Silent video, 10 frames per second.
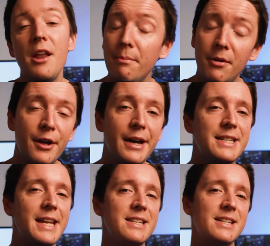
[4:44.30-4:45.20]
Number 9
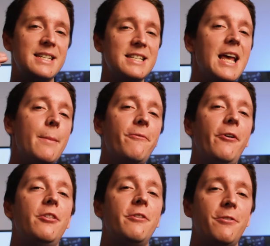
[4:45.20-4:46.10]
takes it a step
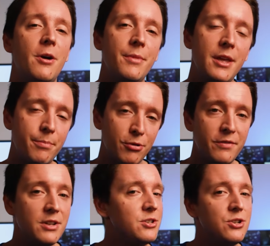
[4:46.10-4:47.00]
further from the
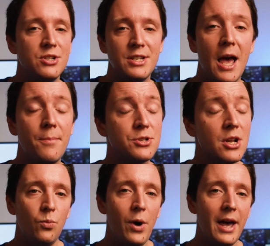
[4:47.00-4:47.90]
previous 2 steps,
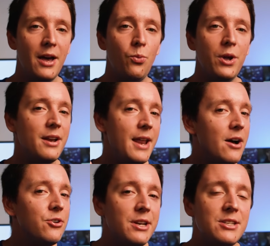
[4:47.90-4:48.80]
where we are
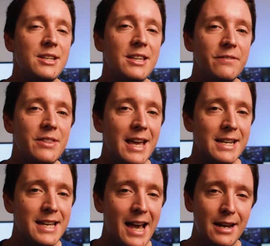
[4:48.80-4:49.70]
now going to give the
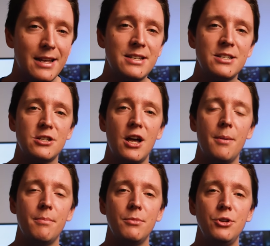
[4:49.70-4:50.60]
antagonist
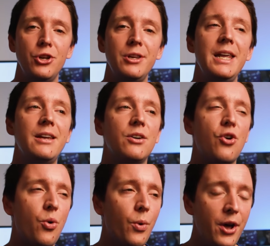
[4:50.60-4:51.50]
some unique
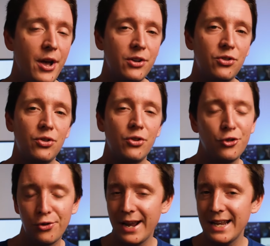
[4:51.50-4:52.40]
quirks,
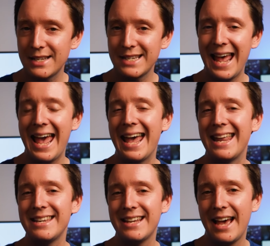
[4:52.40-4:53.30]
traits,
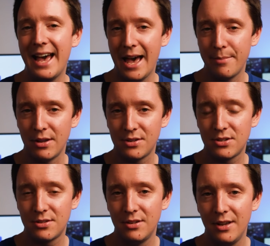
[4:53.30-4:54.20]
and
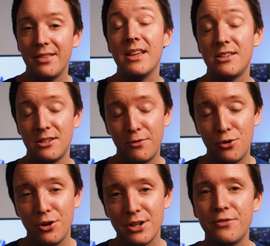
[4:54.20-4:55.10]
habits. This is, of
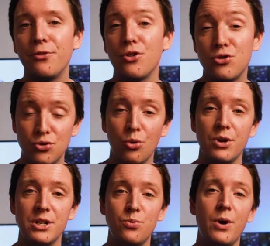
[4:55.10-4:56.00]
course, for the
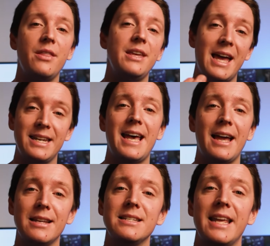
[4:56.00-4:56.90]
stories where the
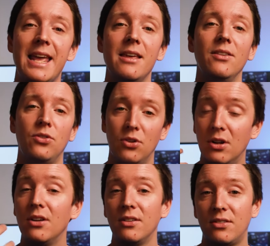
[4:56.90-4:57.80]
antagonist is
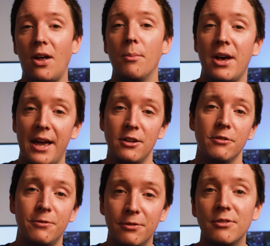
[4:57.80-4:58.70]
some kind
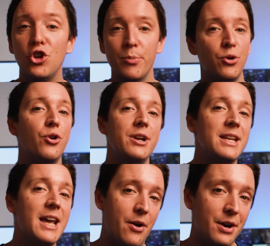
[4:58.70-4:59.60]
of
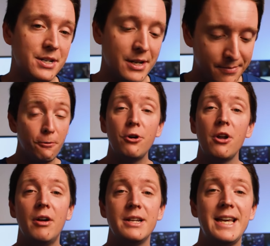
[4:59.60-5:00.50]
humanoid character. For
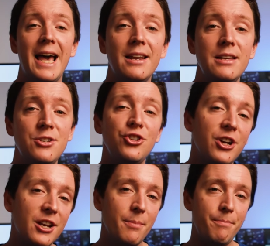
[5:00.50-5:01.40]
your antagonist, you
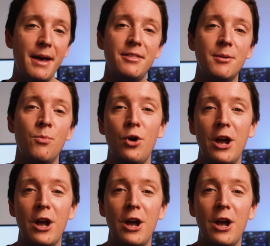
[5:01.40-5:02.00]
can embed them